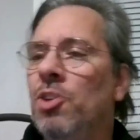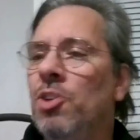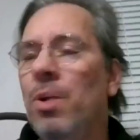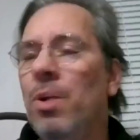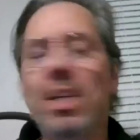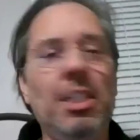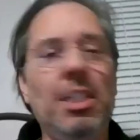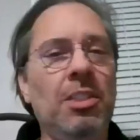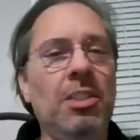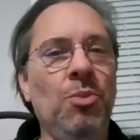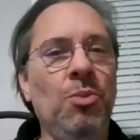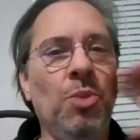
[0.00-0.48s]

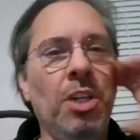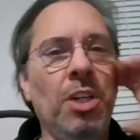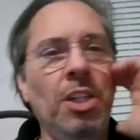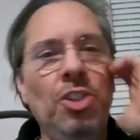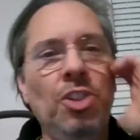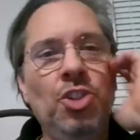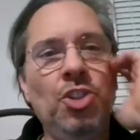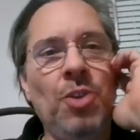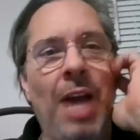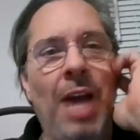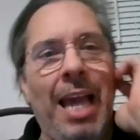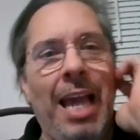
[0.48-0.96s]
We're gonna
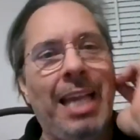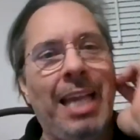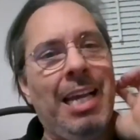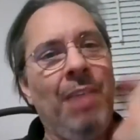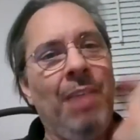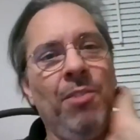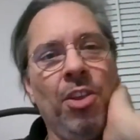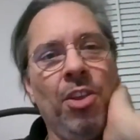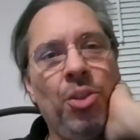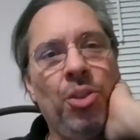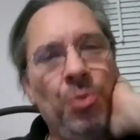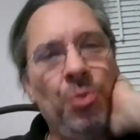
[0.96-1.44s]
try and
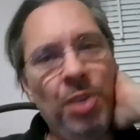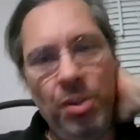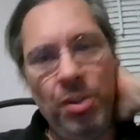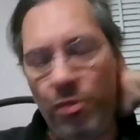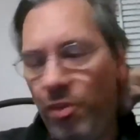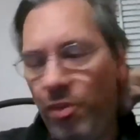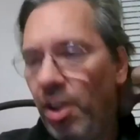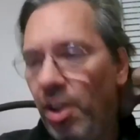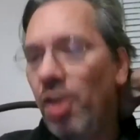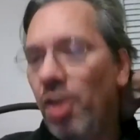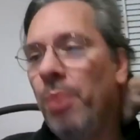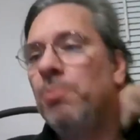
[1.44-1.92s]
cover 3
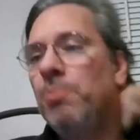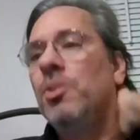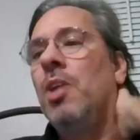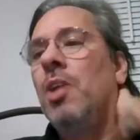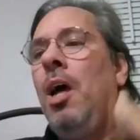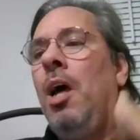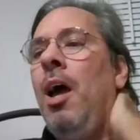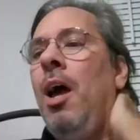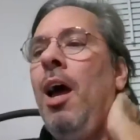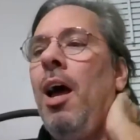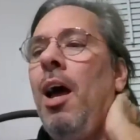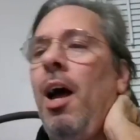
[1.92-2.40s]
films.
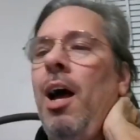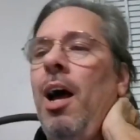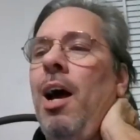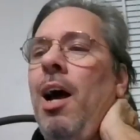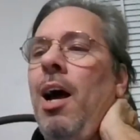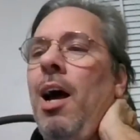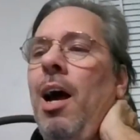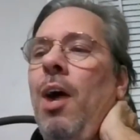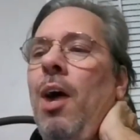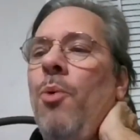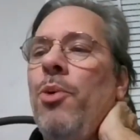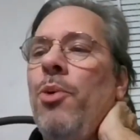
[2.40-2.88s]

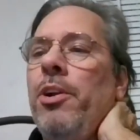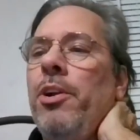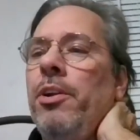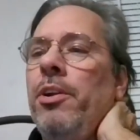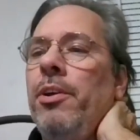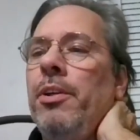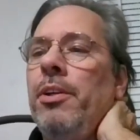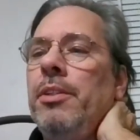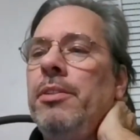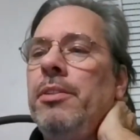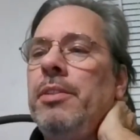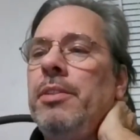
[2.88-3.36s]
We're
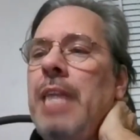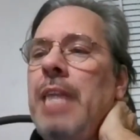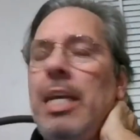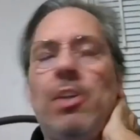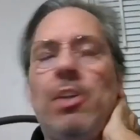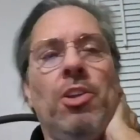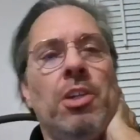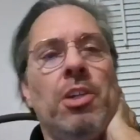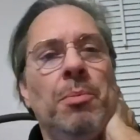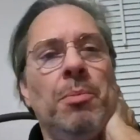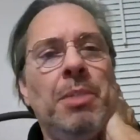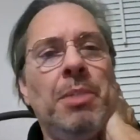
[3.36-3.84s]
gonna take a
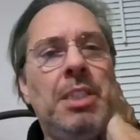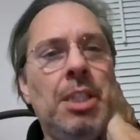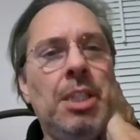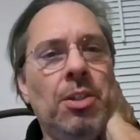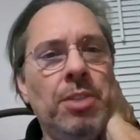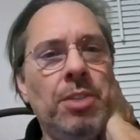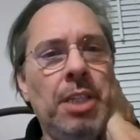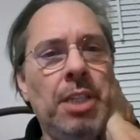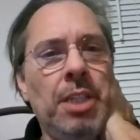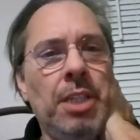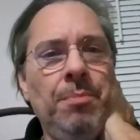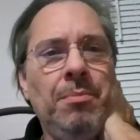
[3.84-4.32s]
look at
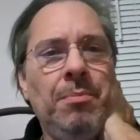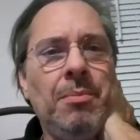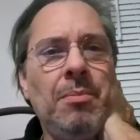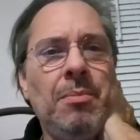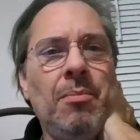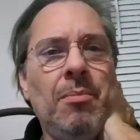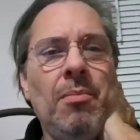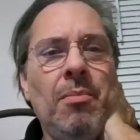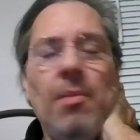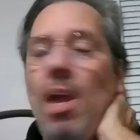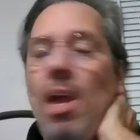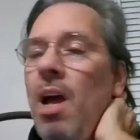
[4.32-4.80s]
Matilda,
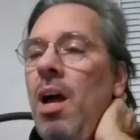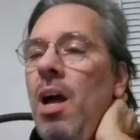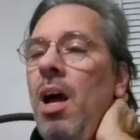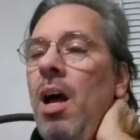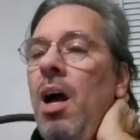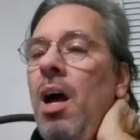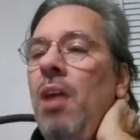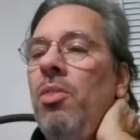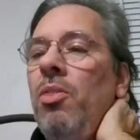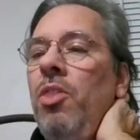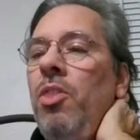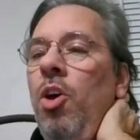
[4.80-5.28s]

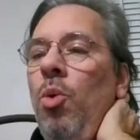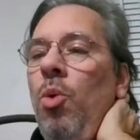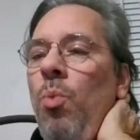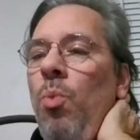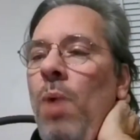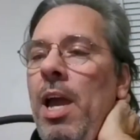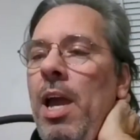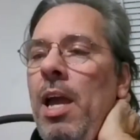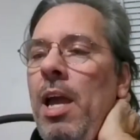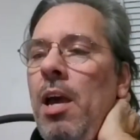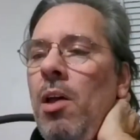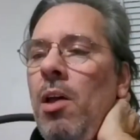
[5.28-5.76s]
The
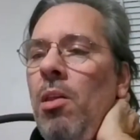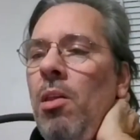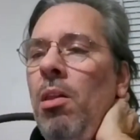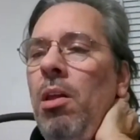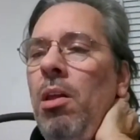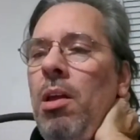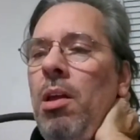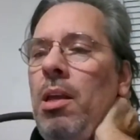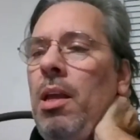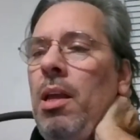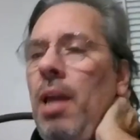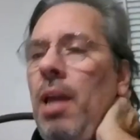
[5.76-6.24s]
Whale,
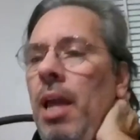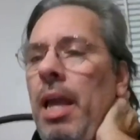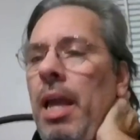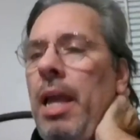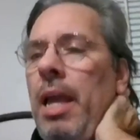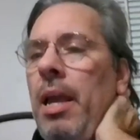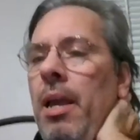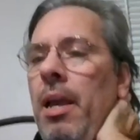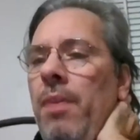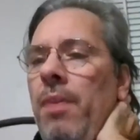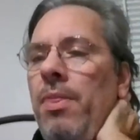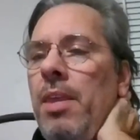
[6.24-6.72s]

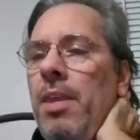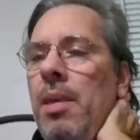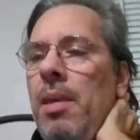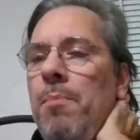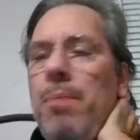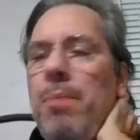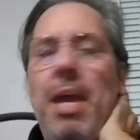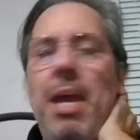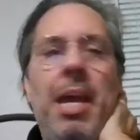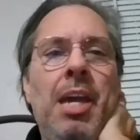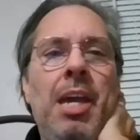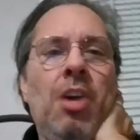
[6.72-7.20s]
and The
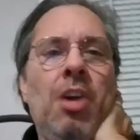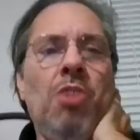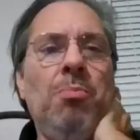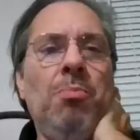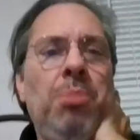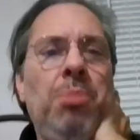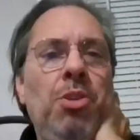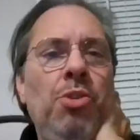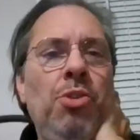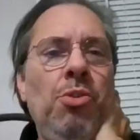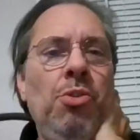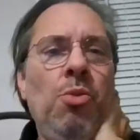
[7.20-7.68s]
Pale
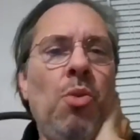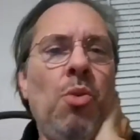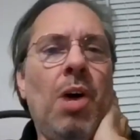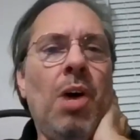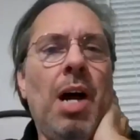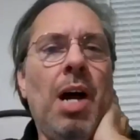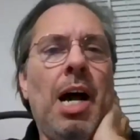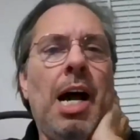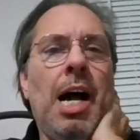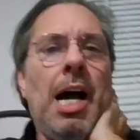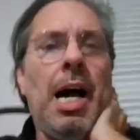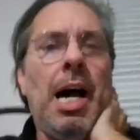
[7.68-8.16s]
Blue
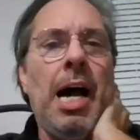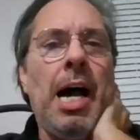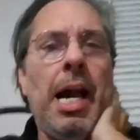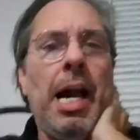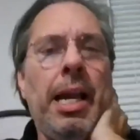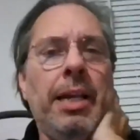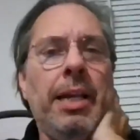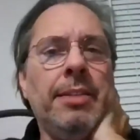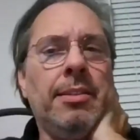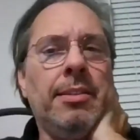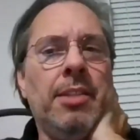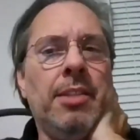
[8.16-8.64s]
Eye.
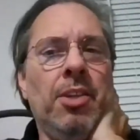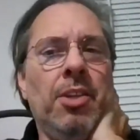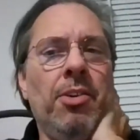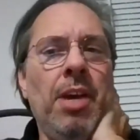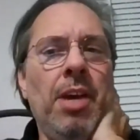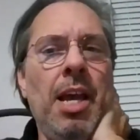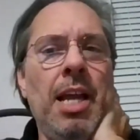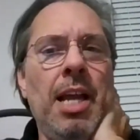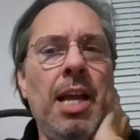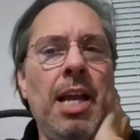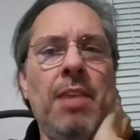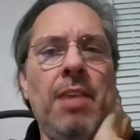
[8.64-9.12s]
Is there
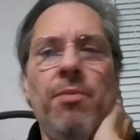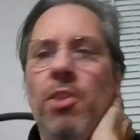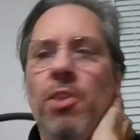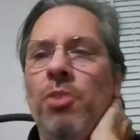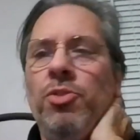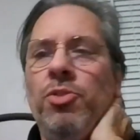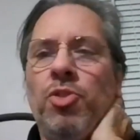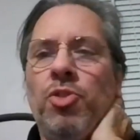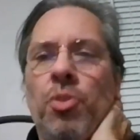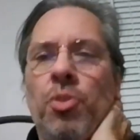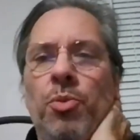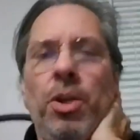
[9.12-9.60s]
any of
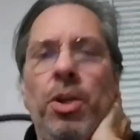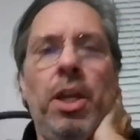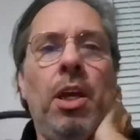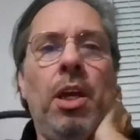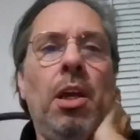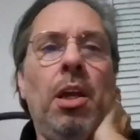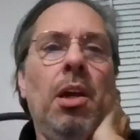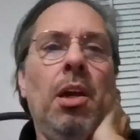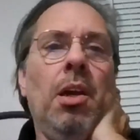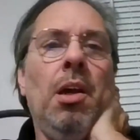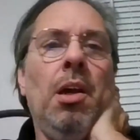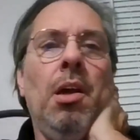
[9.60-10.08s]
those
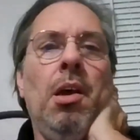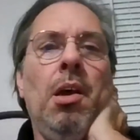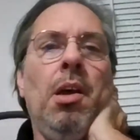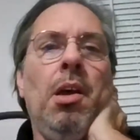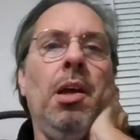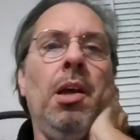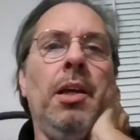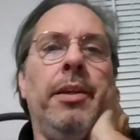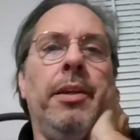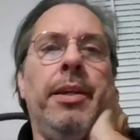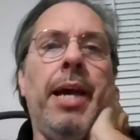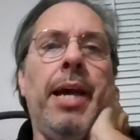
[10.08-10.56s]
3,
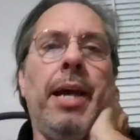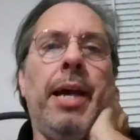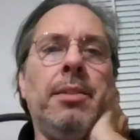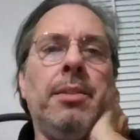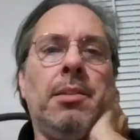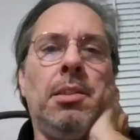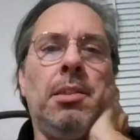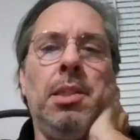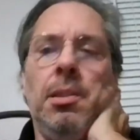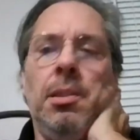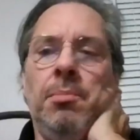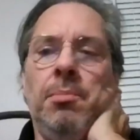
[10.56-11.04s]

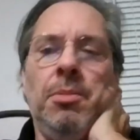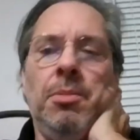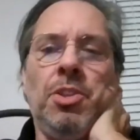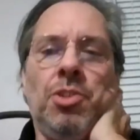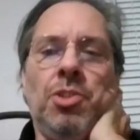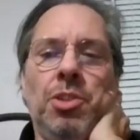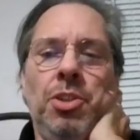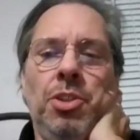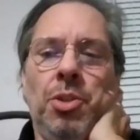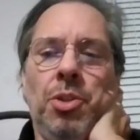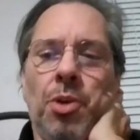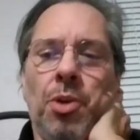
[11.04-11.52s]
guest
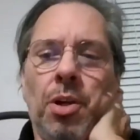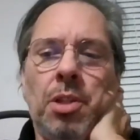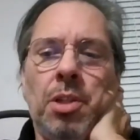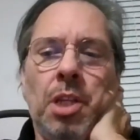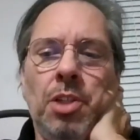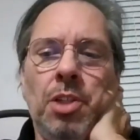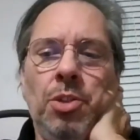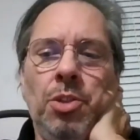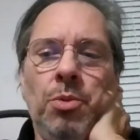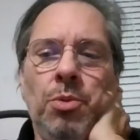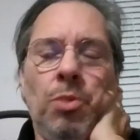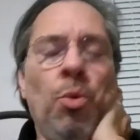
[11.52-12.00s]
Mr. York,
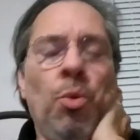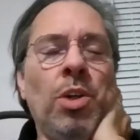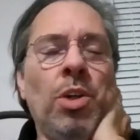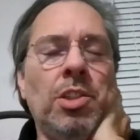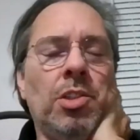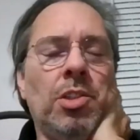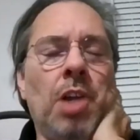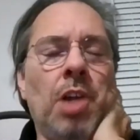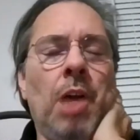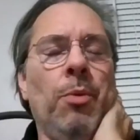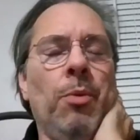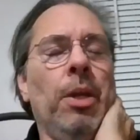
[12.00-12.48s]
that you would want to
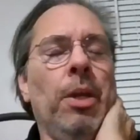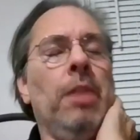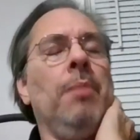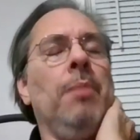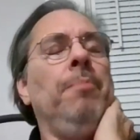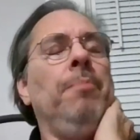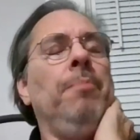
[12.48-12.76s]
start with?